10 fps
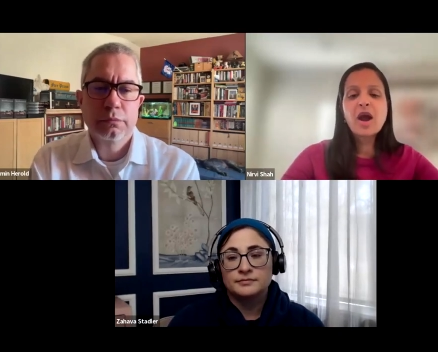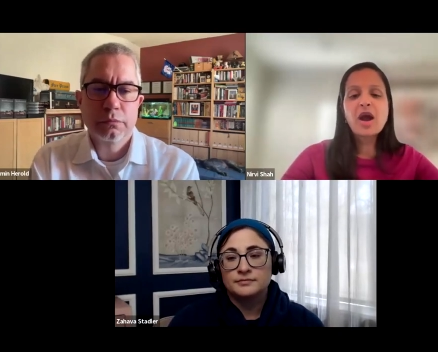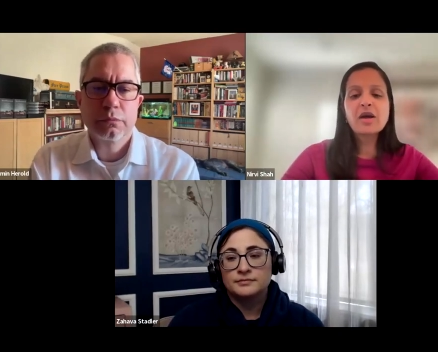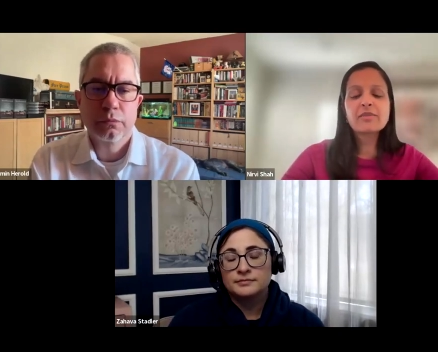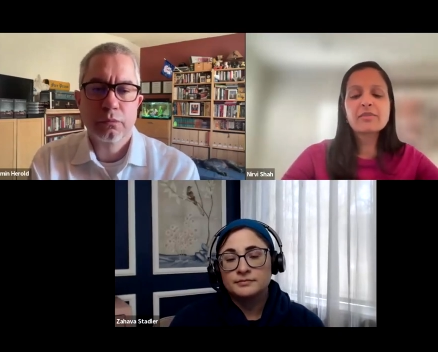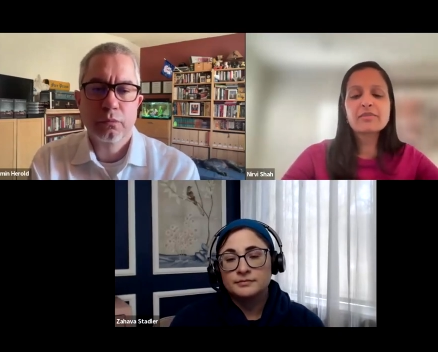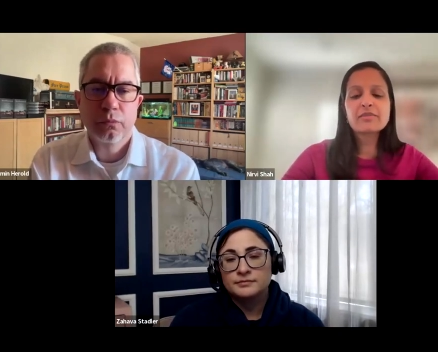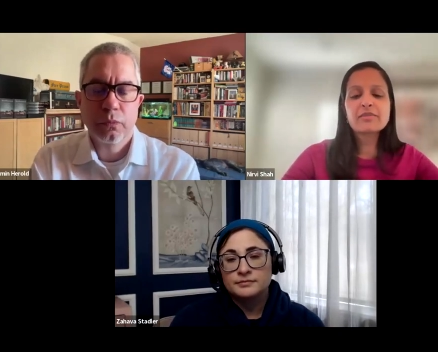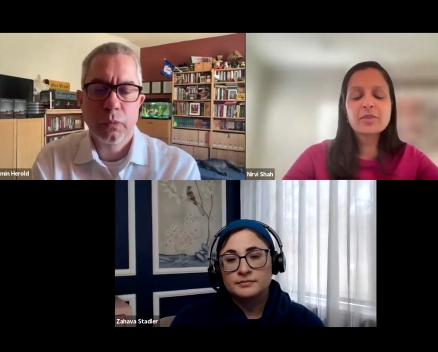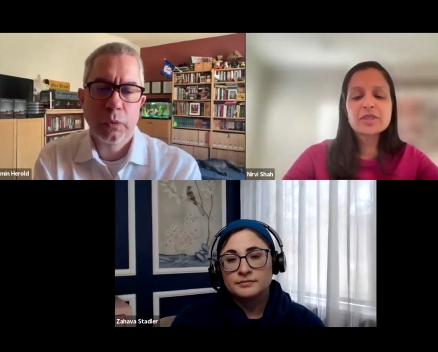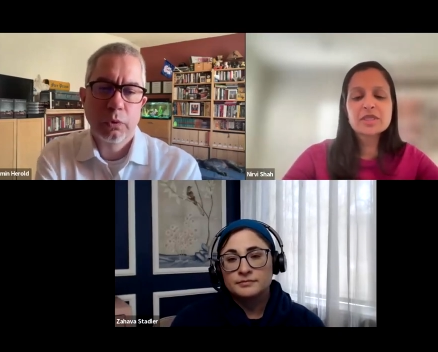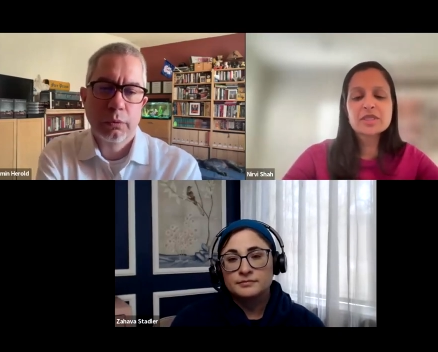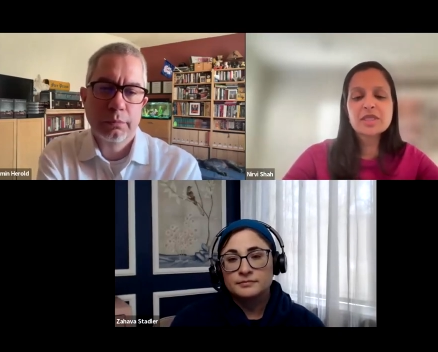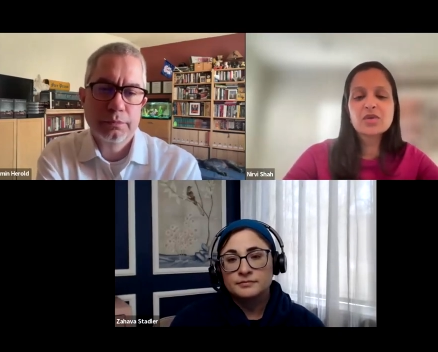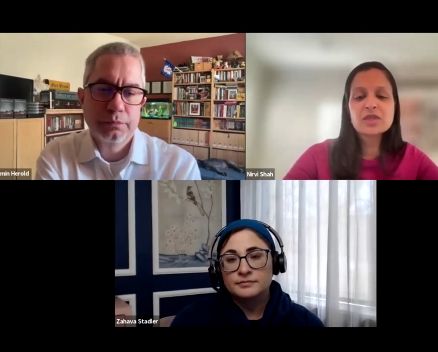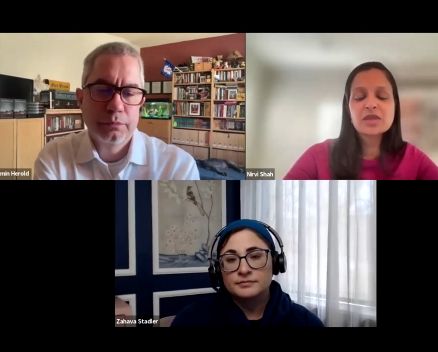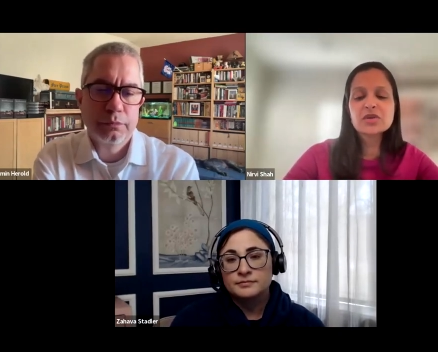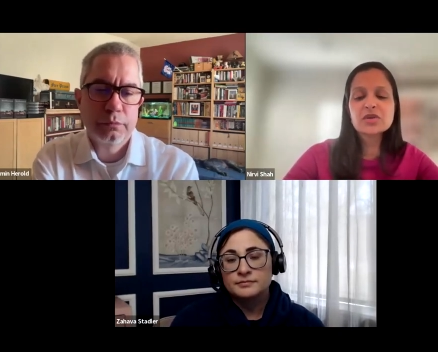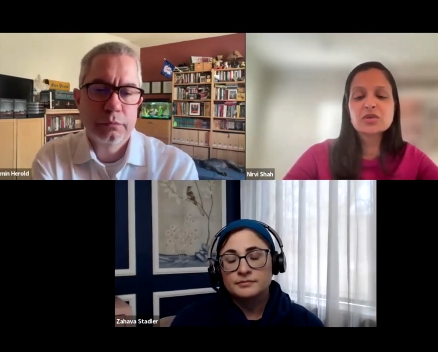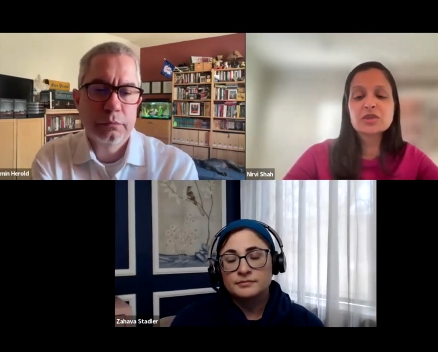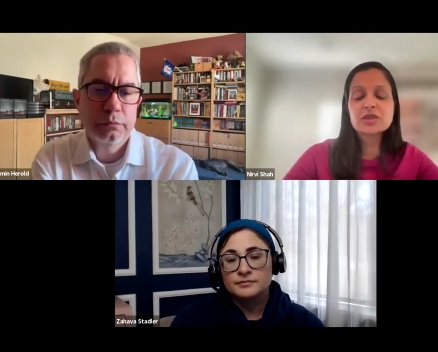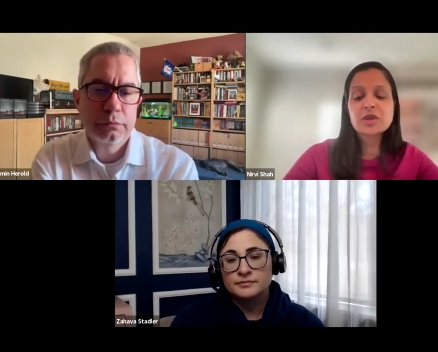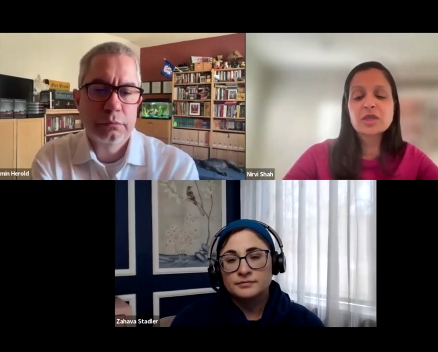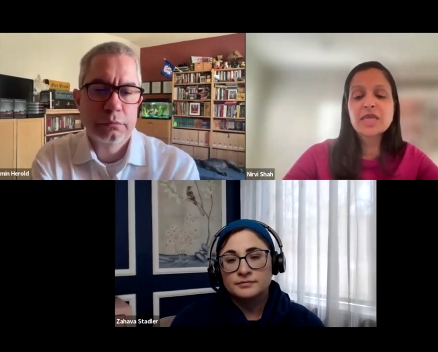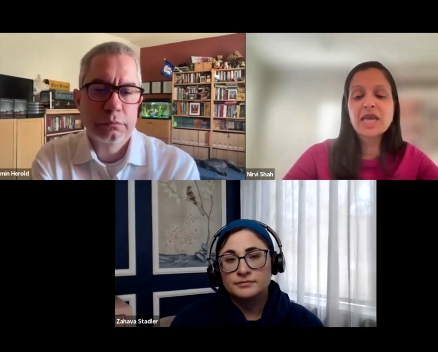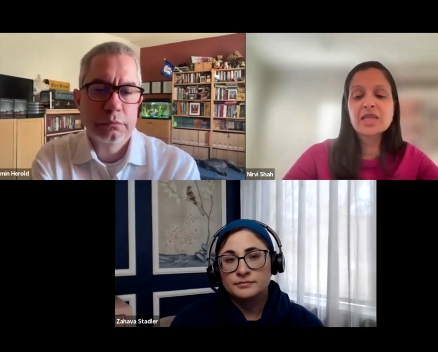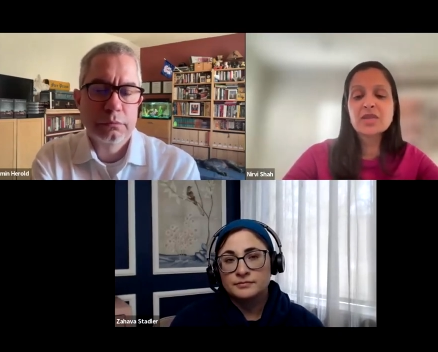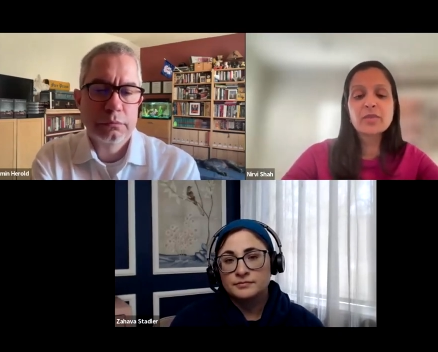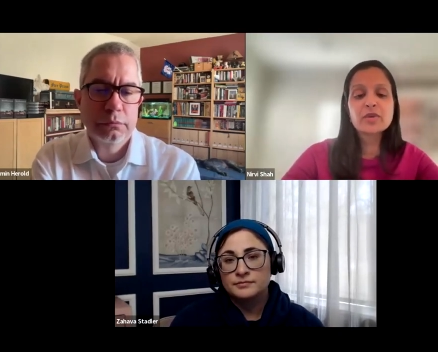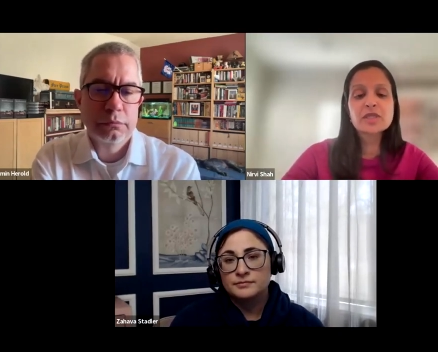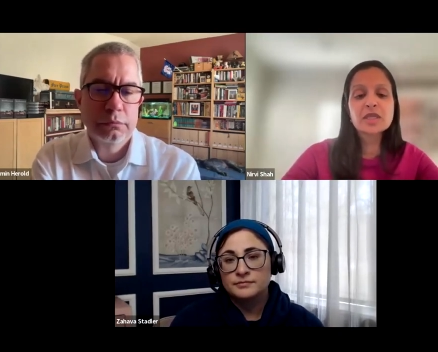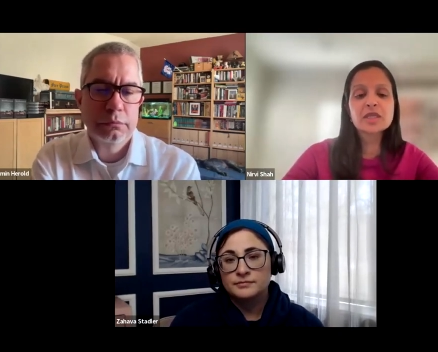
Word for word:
Speaker 1: Um, someone says they noticed that the school district is 83%